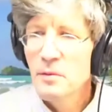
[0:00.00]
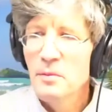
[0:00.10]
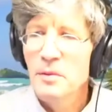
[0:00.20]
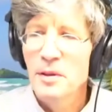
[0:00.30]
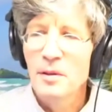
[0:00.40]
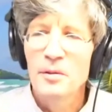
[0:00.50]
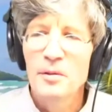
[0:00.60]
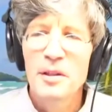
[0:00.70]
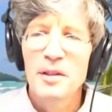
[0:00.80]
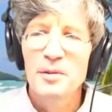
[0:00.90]
We had a long
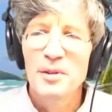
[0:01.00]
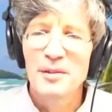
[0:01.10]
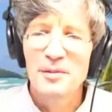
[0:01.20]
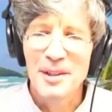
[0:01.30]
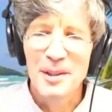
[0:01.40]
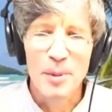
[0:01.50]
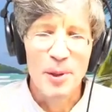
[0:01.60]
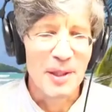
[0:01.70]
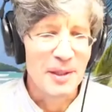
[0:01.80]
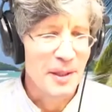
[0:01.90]
history of things
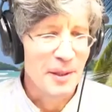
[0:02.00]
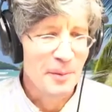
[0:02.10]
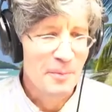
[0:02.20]
burning down.